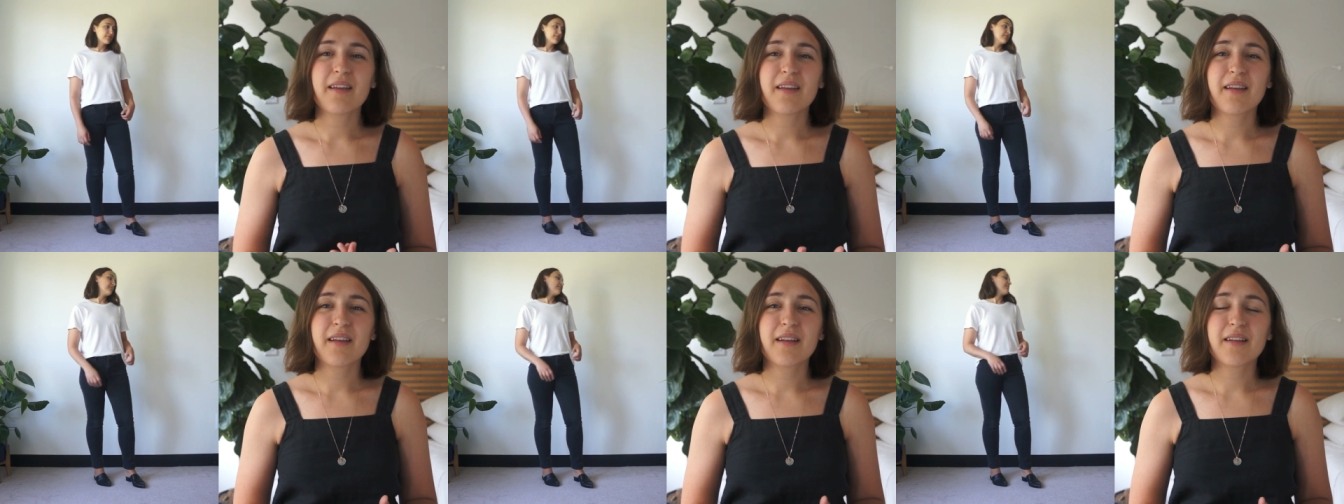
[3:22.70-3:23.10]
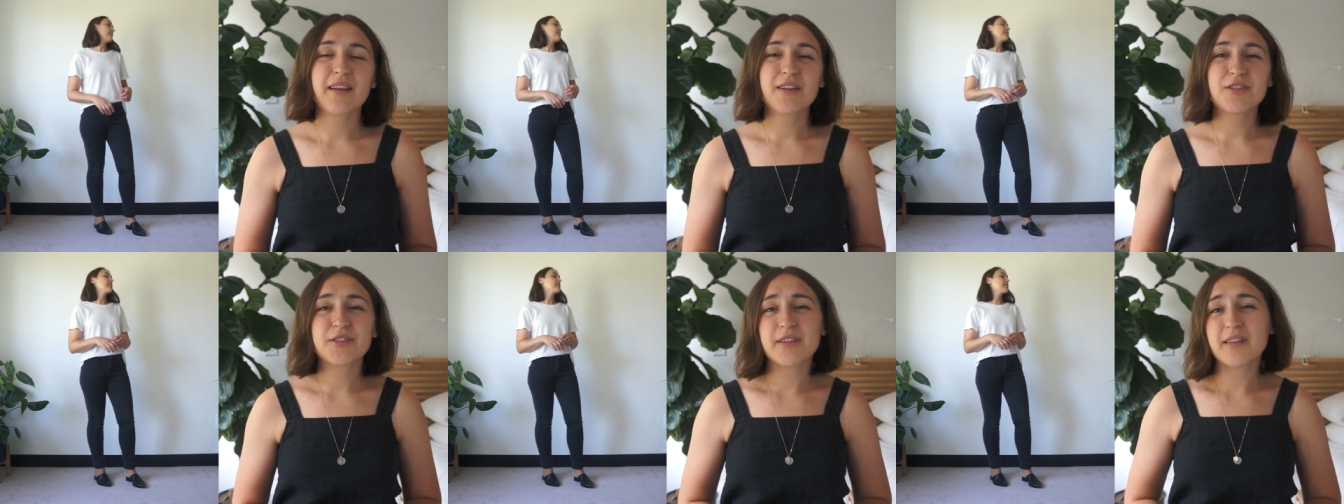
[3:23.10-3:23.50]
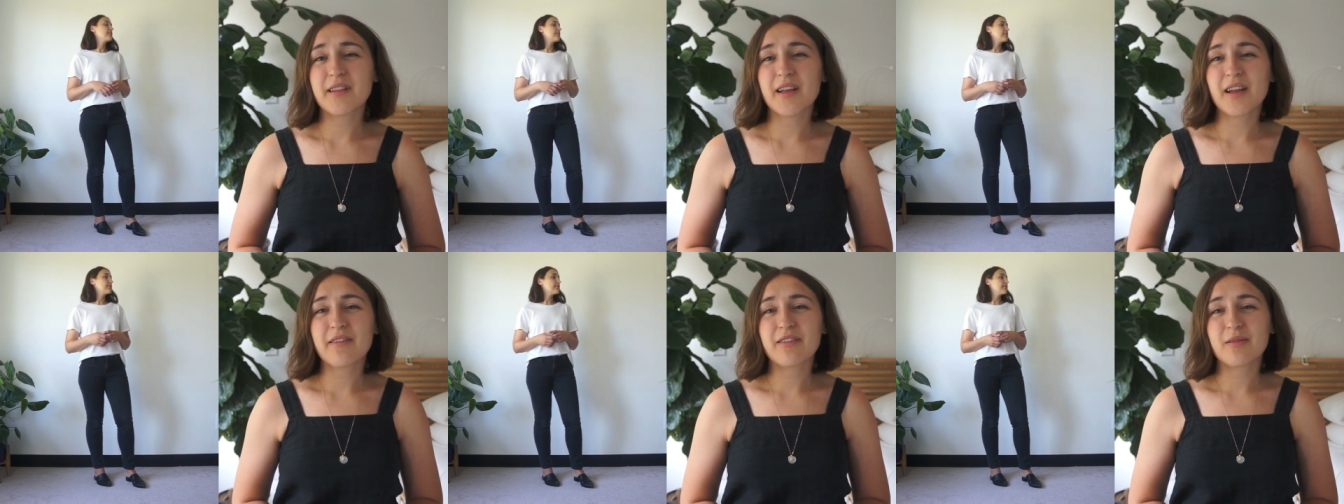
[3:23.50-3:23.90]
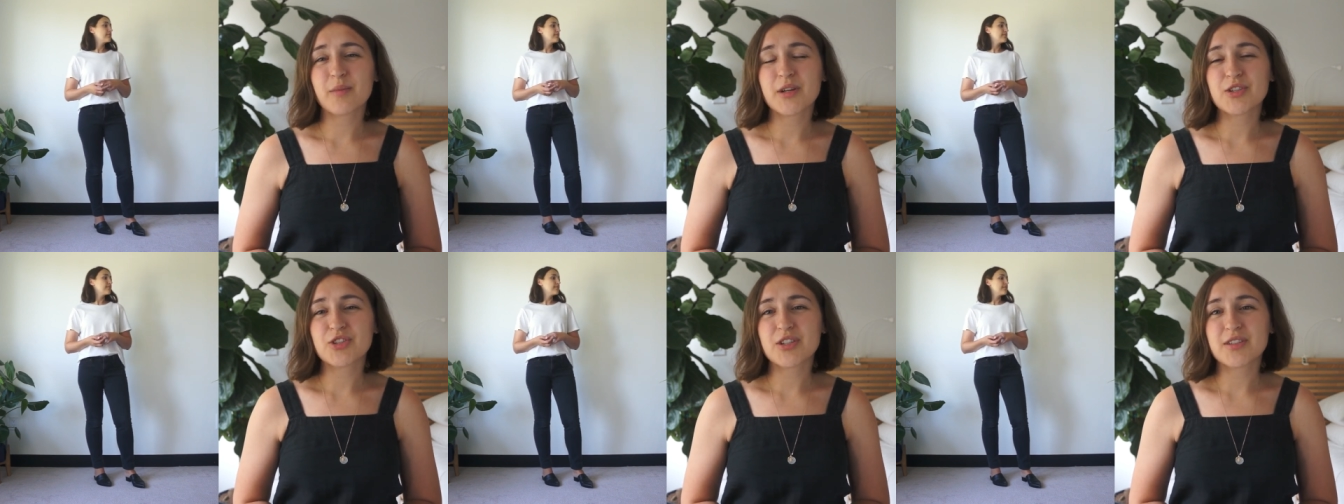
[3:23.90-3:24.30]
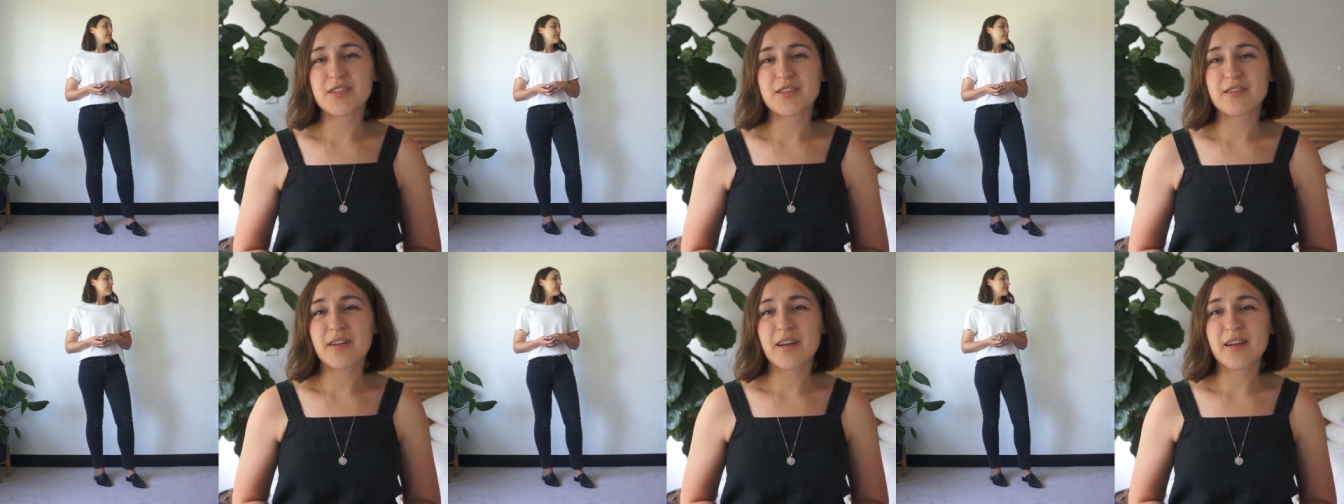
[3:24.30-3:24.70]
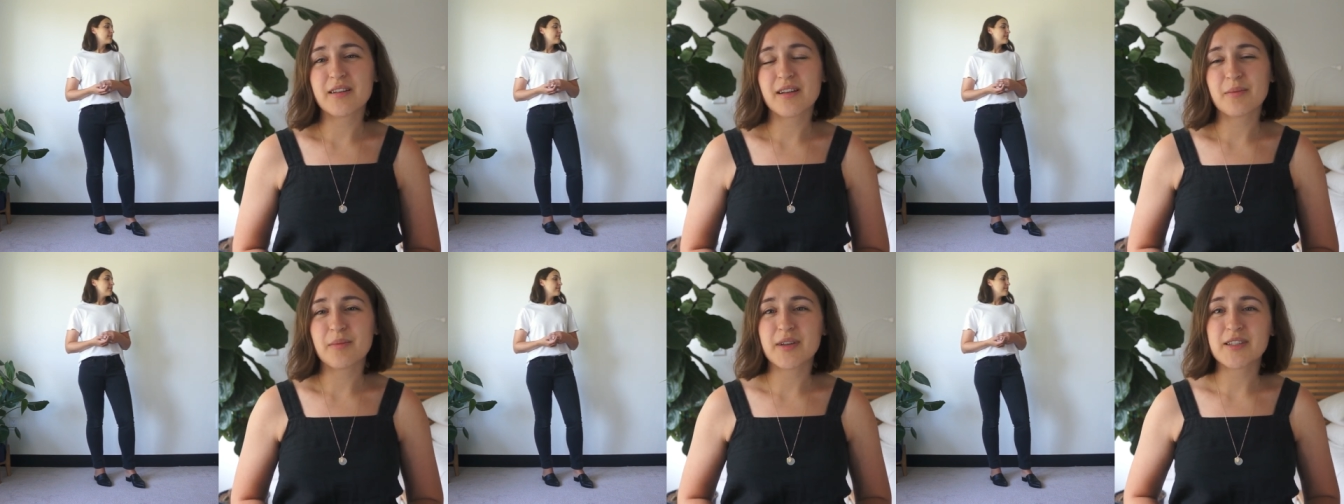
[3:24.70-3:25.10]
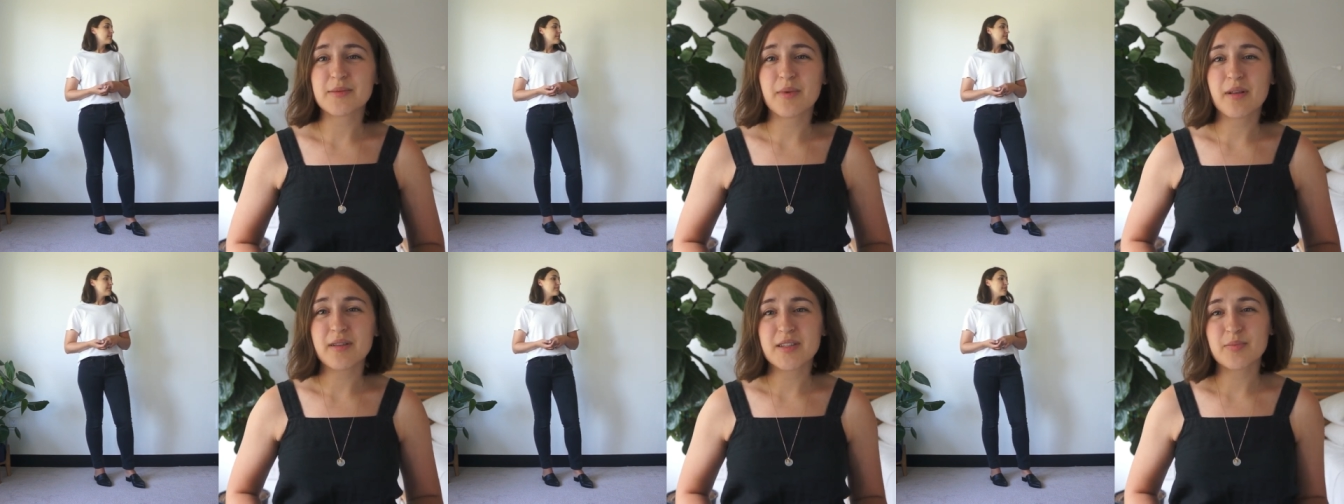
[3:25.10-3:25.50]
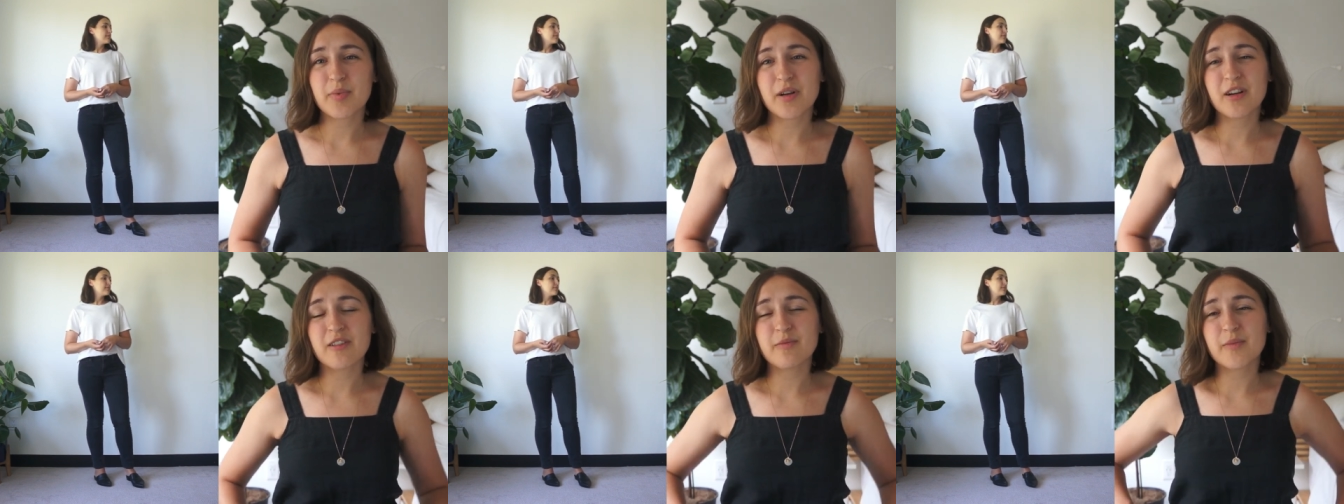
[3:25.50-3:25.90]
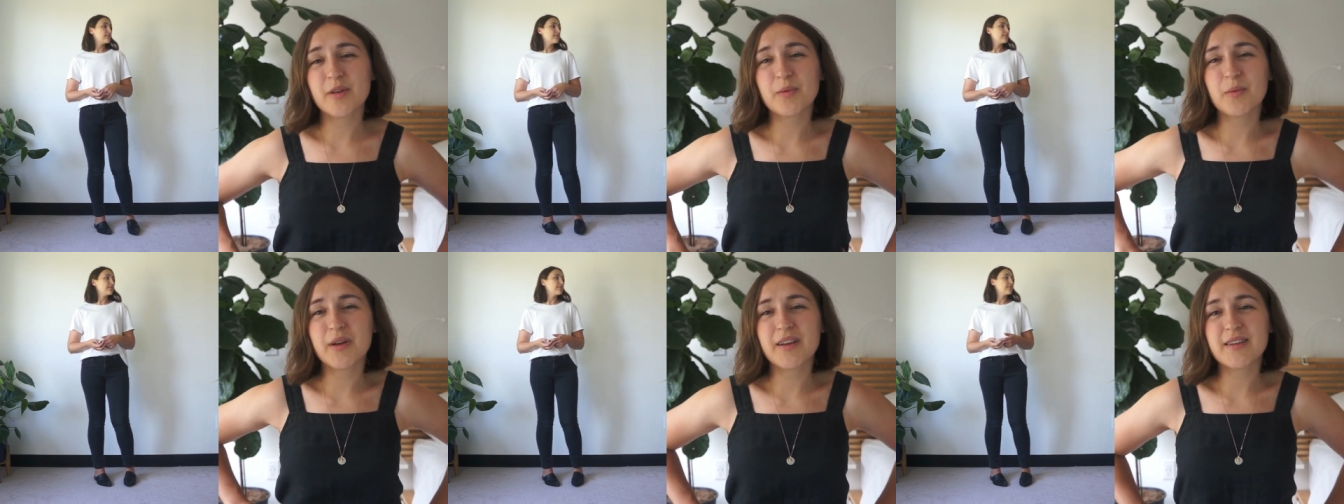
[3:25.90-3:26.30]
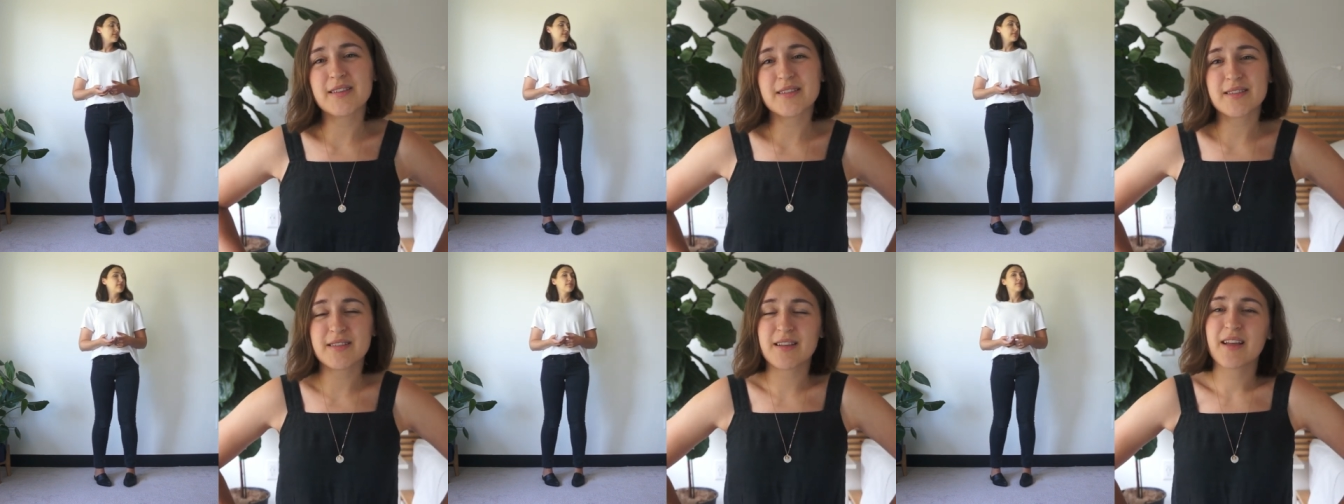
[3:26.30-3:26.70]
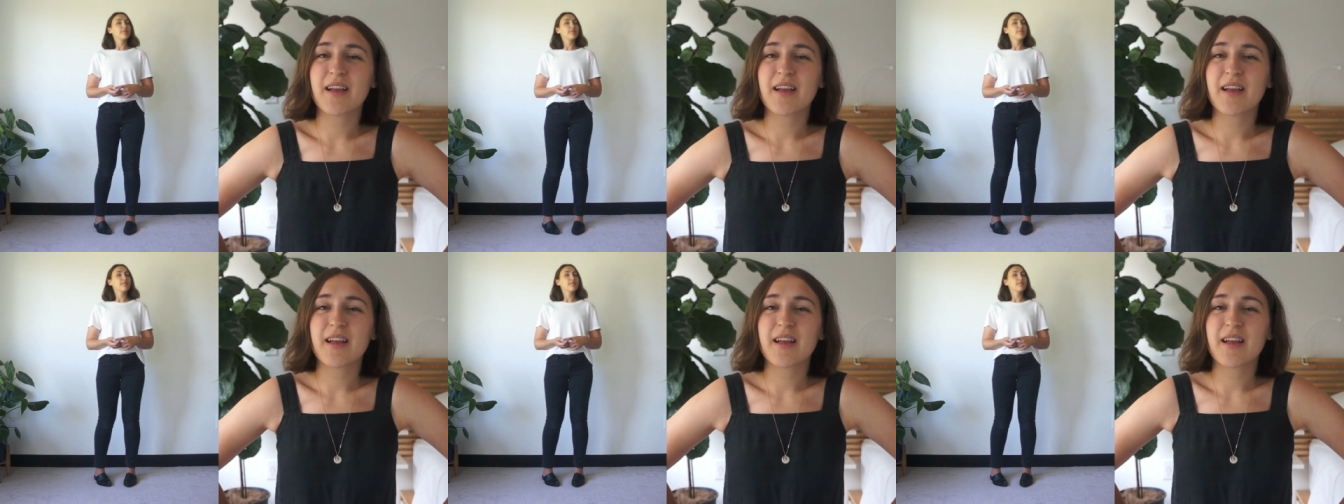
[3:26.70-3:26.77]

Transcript: and I usually like for my jeans to end at my smallest part of my waist,